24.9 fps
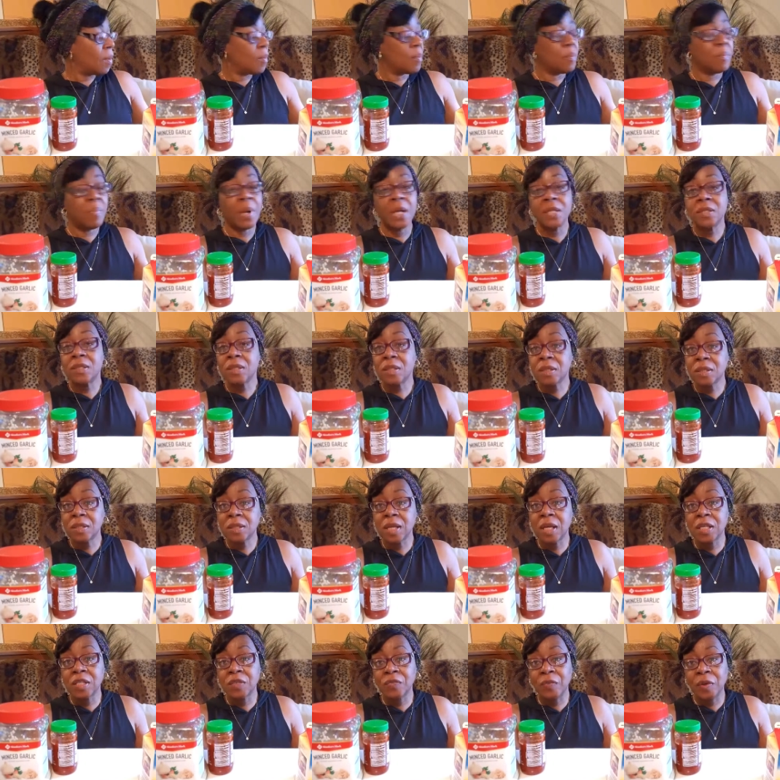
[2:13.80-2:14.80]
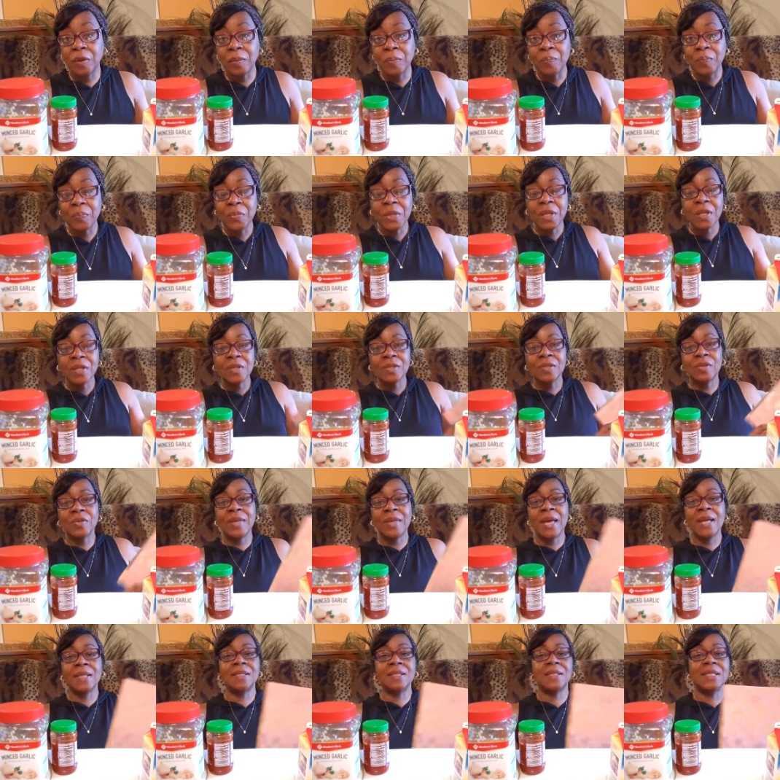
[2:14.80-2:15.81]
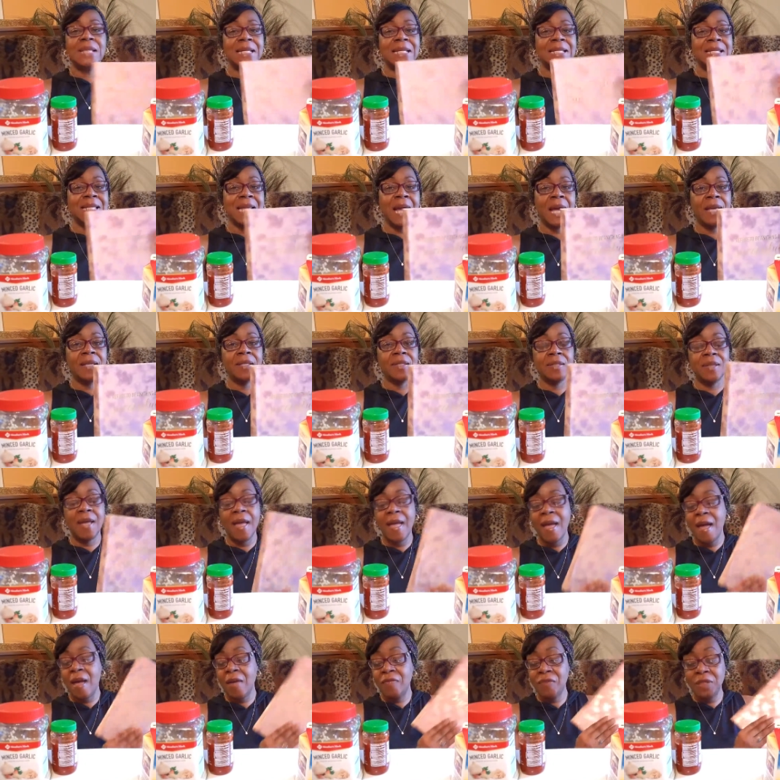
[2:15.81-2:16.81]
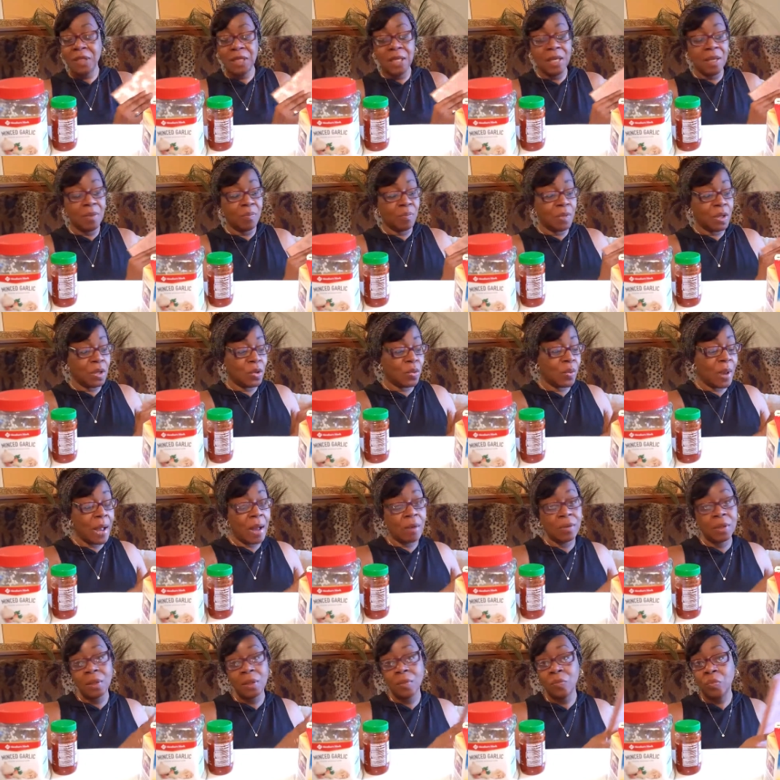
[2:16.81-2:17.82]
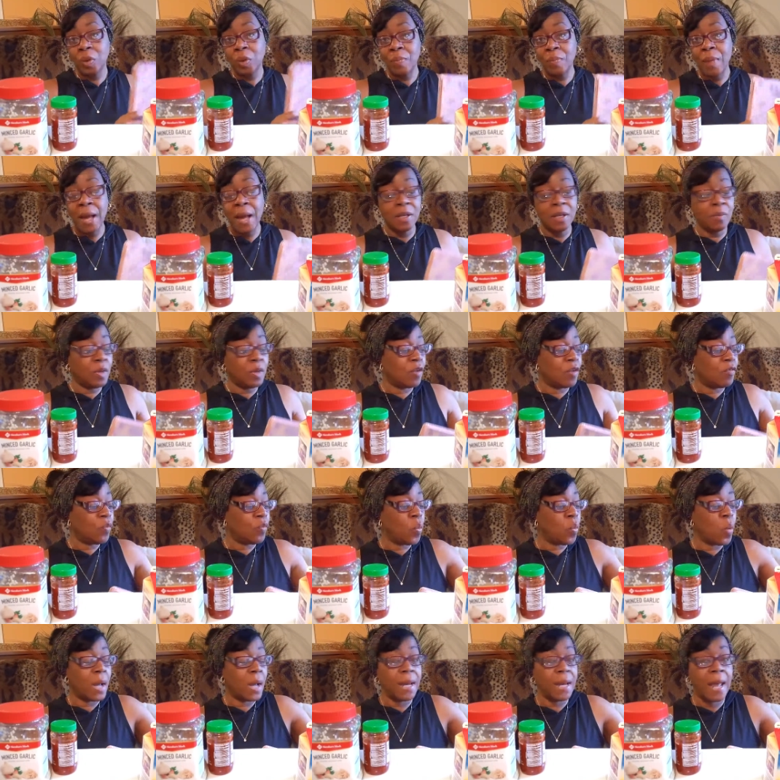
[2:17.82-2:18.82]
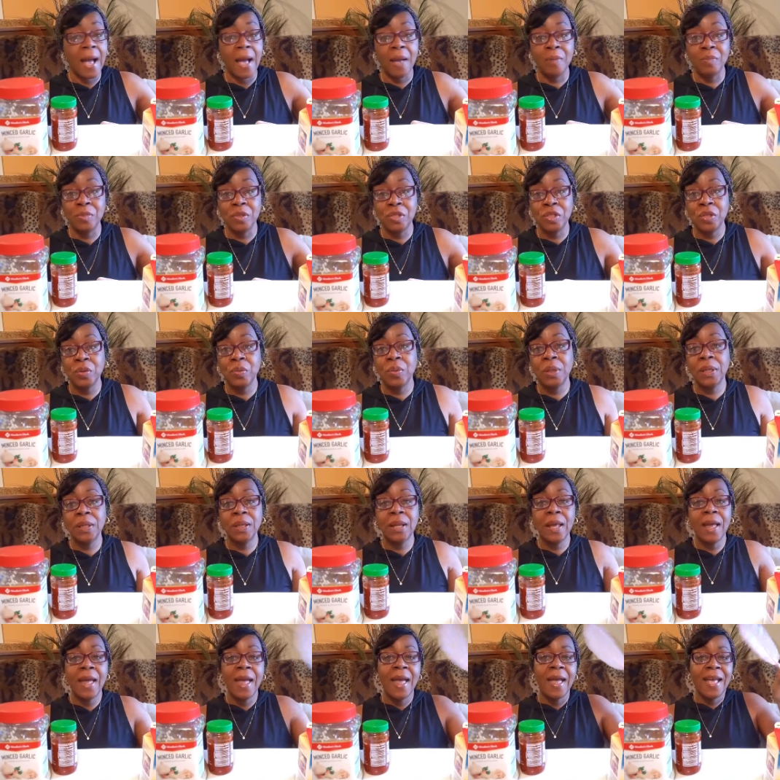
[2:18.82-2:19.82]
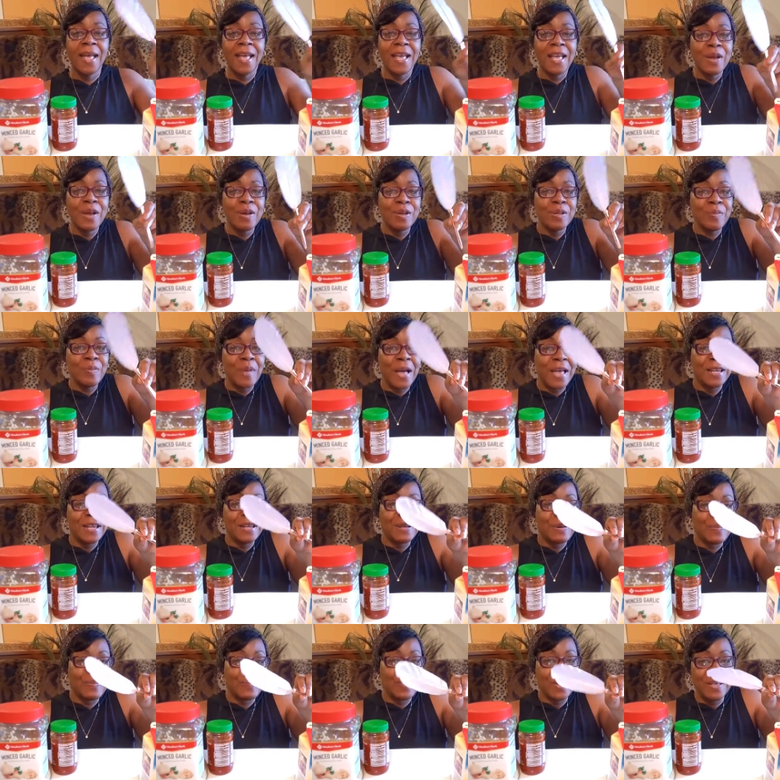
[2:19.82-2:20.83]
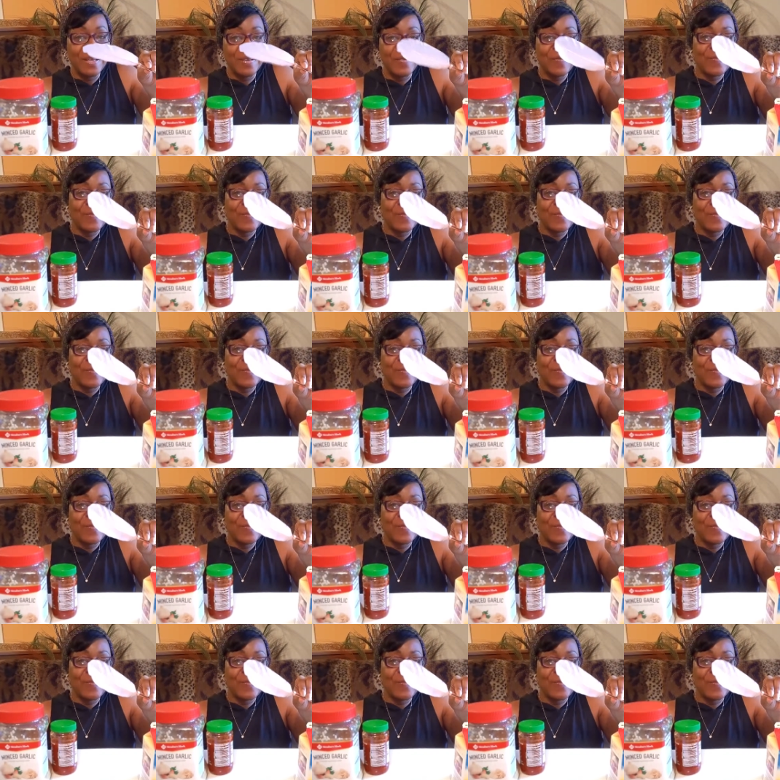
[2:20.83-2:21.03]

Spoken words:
but successful. So that's nice to have to keep me grounded, remind me of what I'm doing. And here's my little pink